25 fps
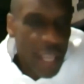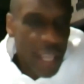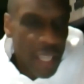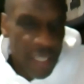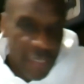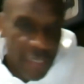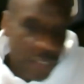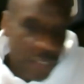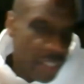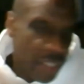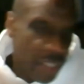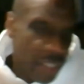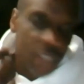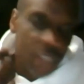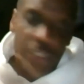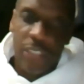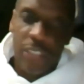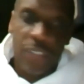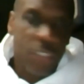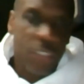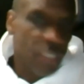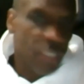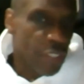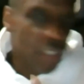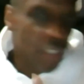And things
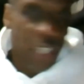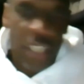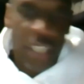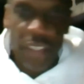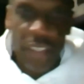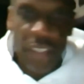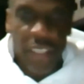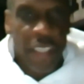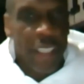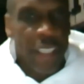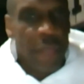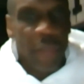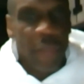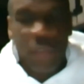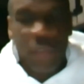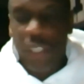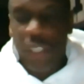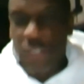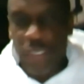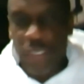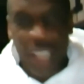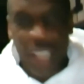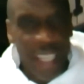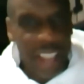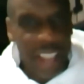just started changing. I mean, we
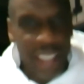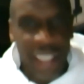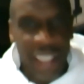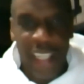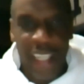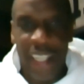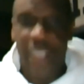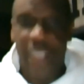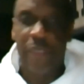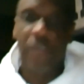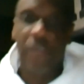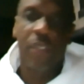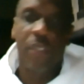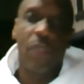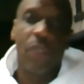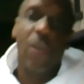lost a lot of games.